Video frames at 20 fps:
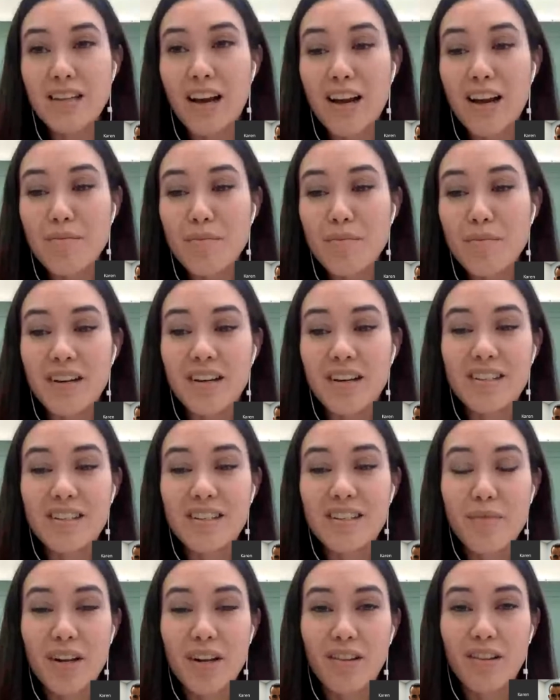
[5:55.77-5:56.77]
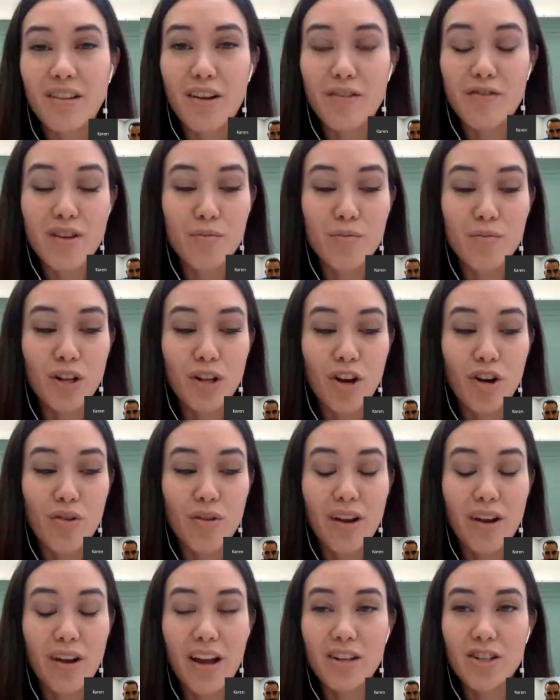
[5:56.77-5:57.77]
It's a sad time, a time that a lot of
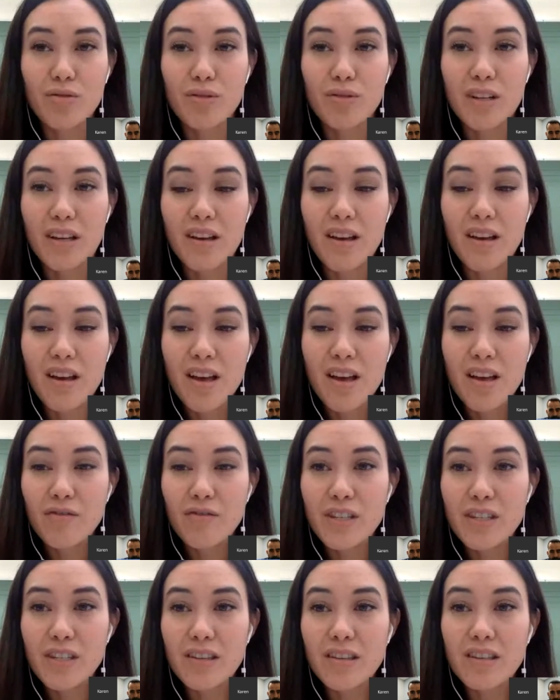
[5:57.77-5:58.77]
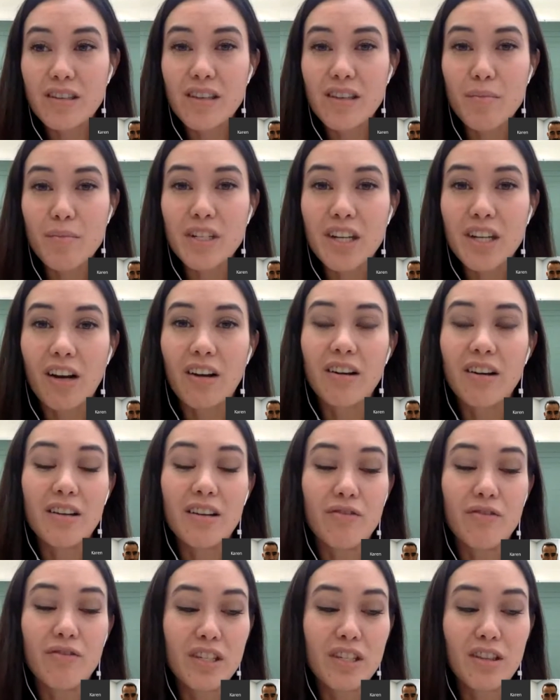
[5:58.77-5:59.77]
them will go and actually visit the
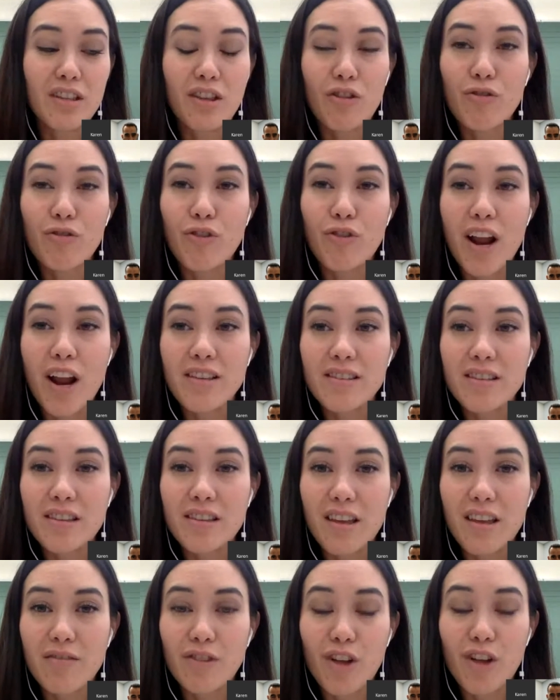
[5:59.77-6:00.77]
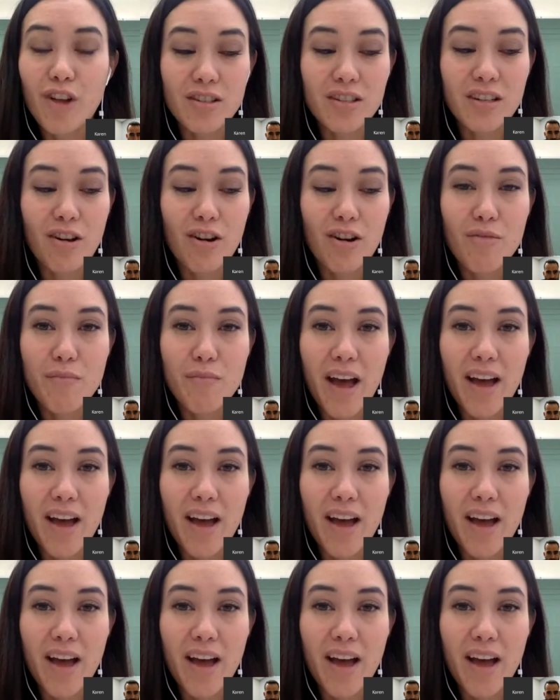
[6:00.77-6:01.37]
cemetery and visit their friends that they've lost in